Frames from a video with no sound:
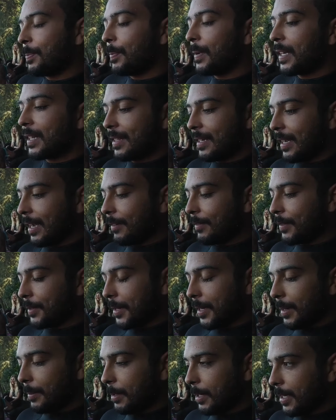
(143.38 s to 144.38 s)
a big thing
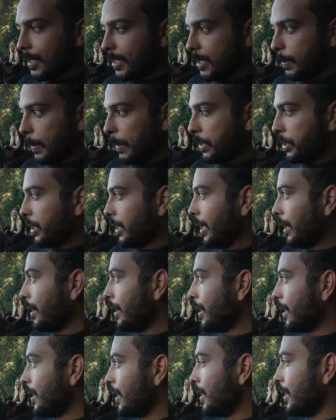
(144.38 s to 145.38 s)
everywhere, but especially out
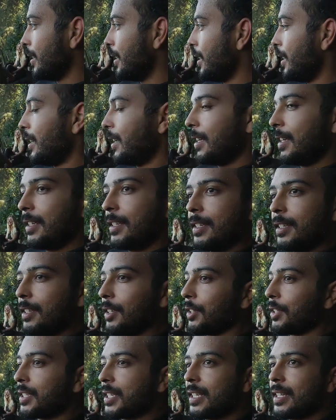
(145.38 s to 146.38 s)
here.
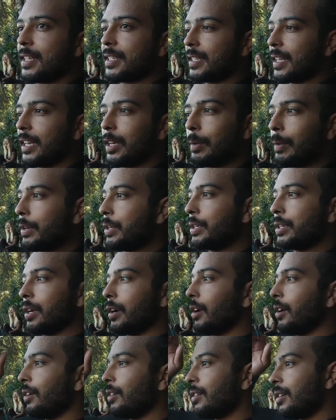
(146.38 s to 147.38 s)
You'll see this anywhere you
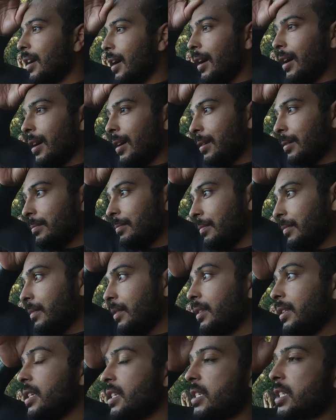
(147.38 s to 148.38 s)
go.
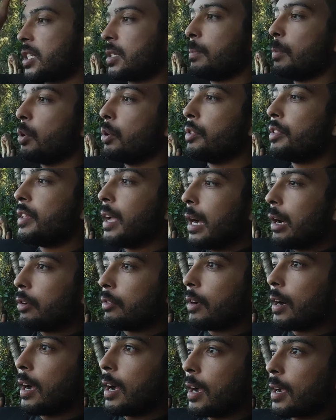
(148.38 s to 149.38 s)
Um, yeah. These smoothed
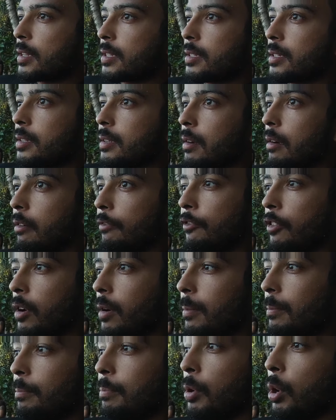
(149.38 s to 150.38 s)
out rocks are
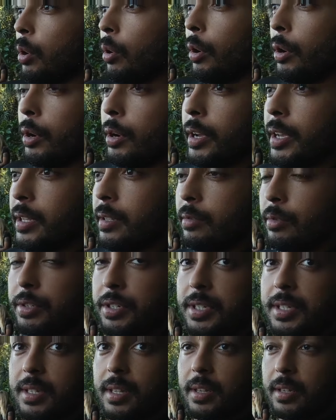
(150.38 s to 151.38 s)
from Pahoehoe,
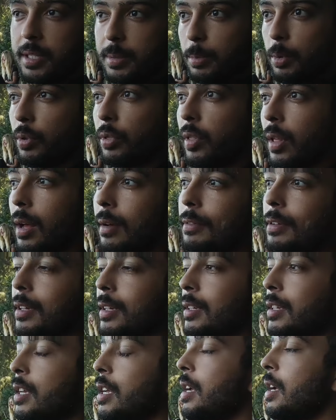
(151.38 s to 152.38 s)
which is the smooth
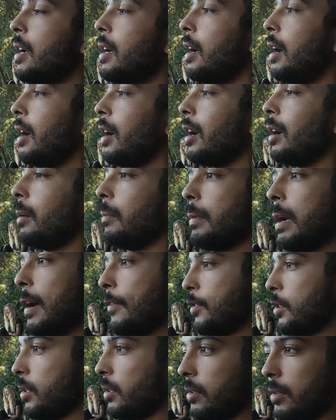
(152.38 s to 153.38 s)
lava. Yeah. Um,
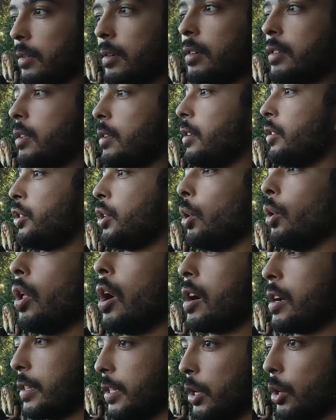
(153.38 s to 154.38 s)
after so
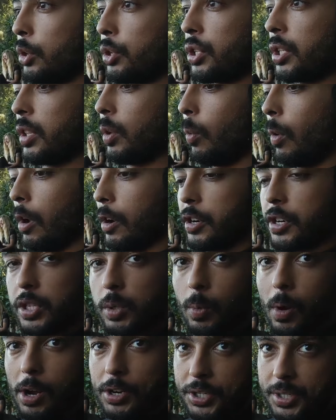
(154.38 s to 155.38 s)
long in the ocean, the water
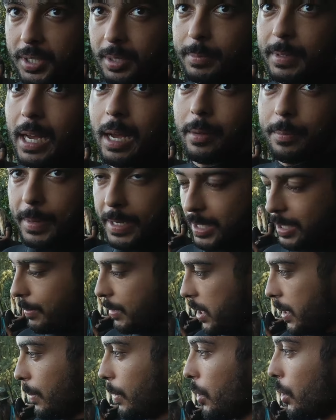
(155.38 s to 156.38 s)
just washes them down, makes
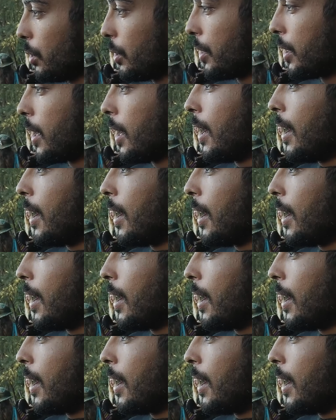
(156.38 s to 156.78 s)
them smooth.